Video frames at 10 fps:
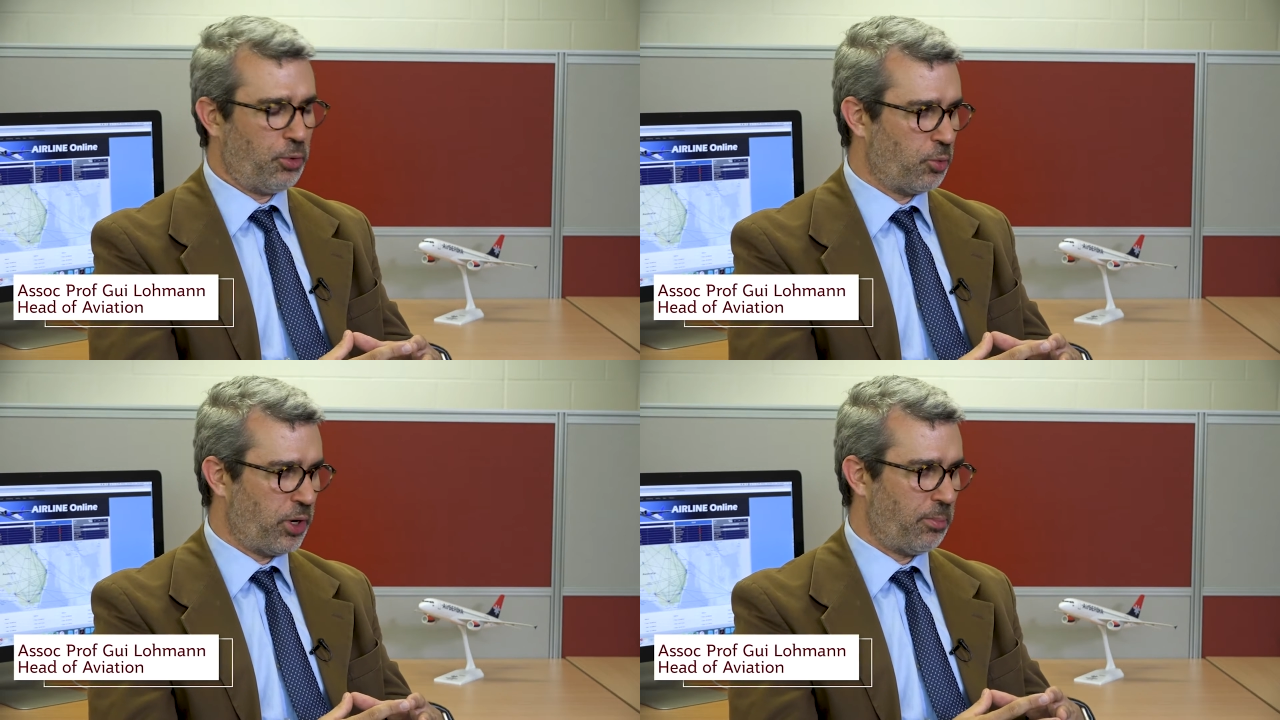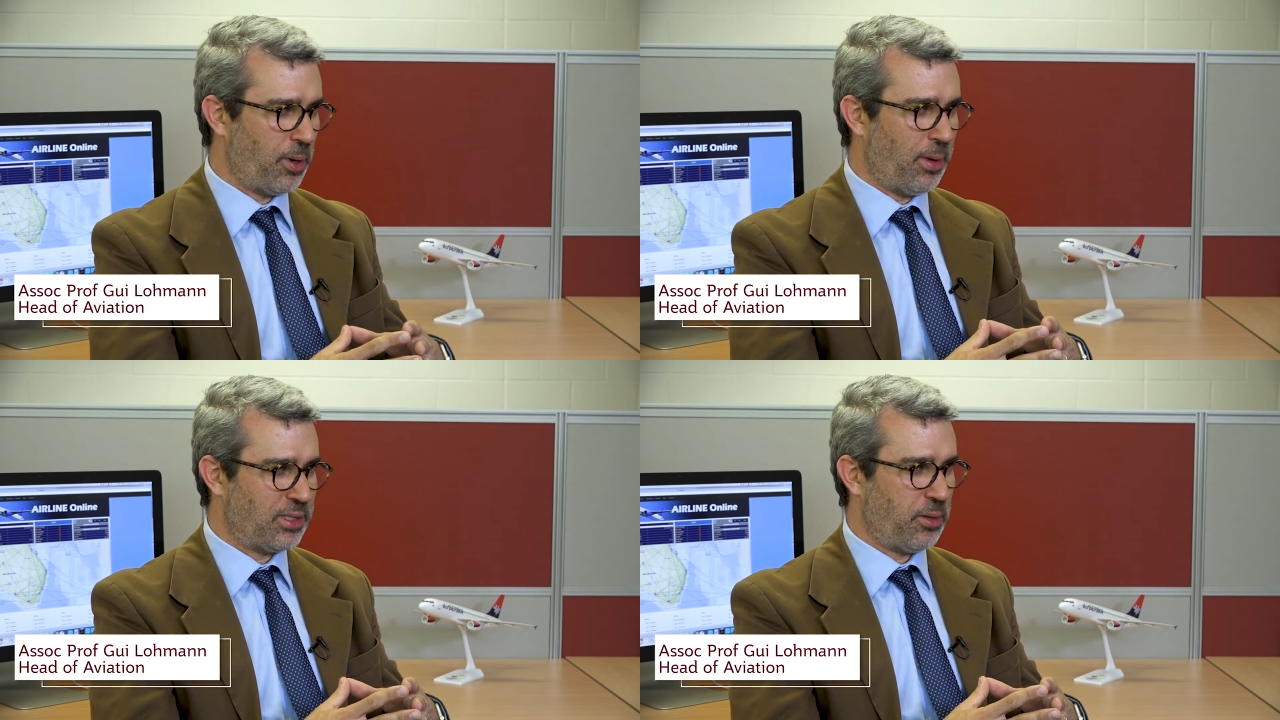we were
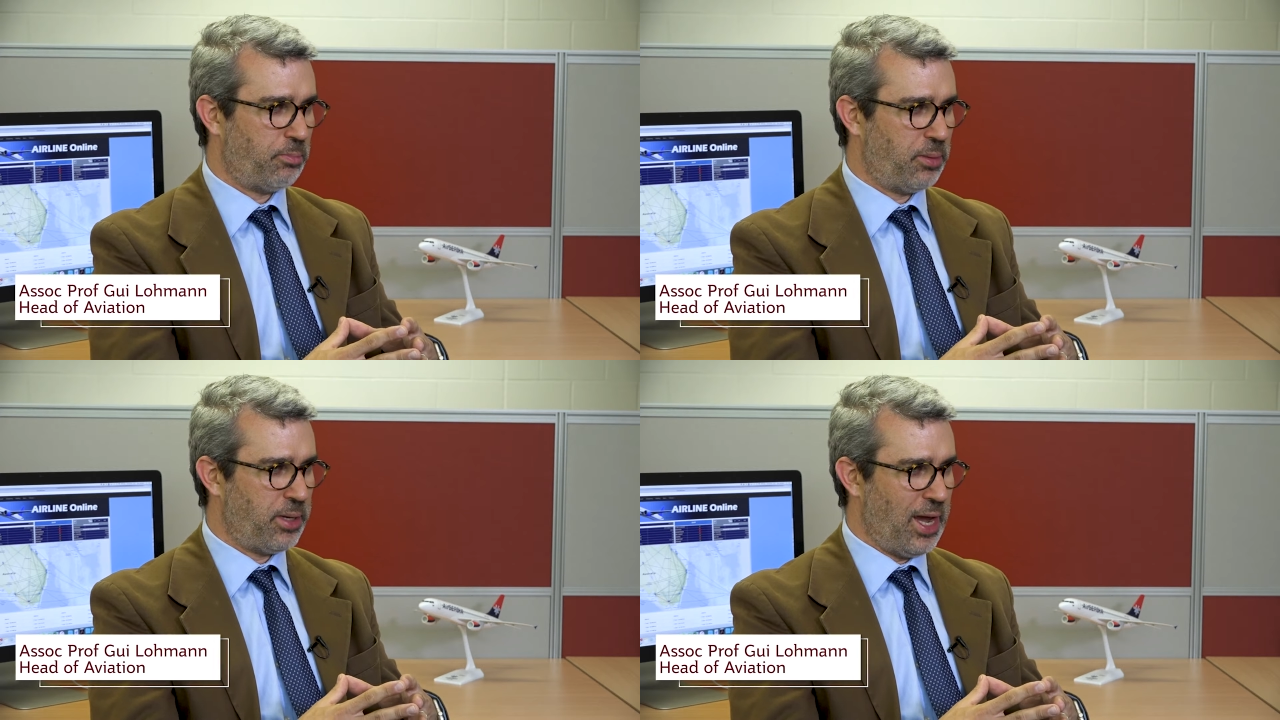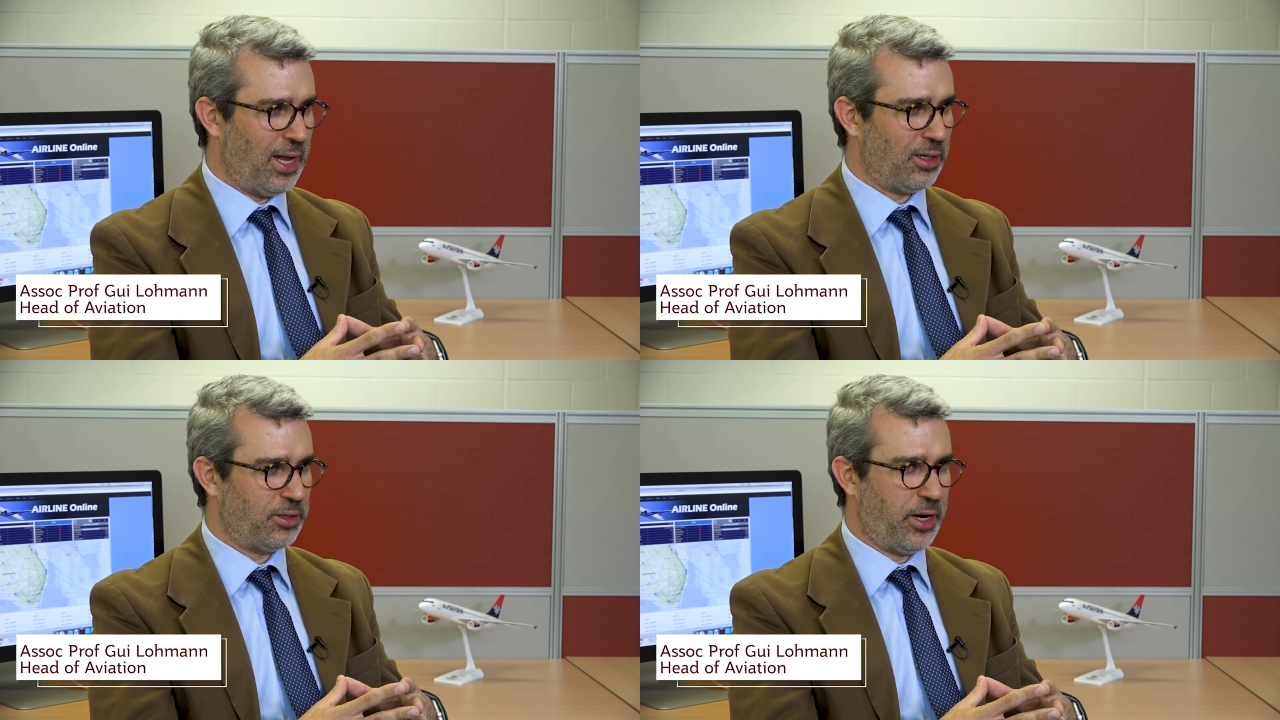implementing P B
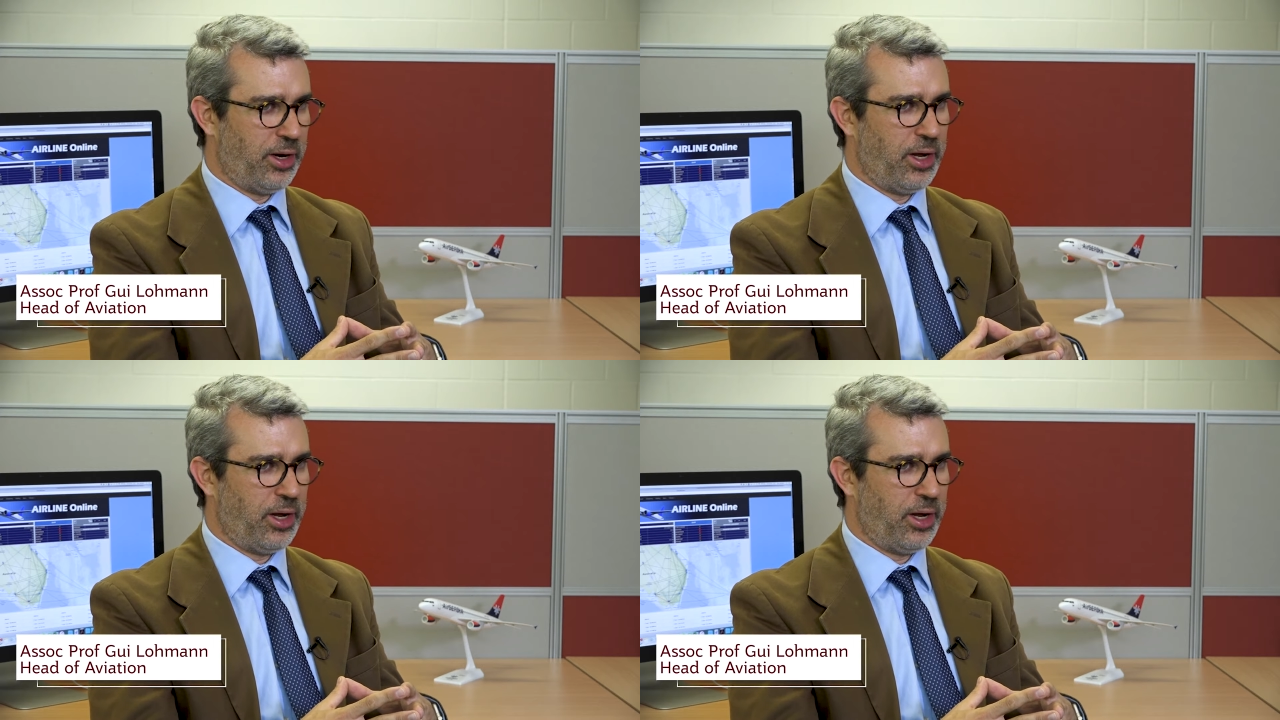L there,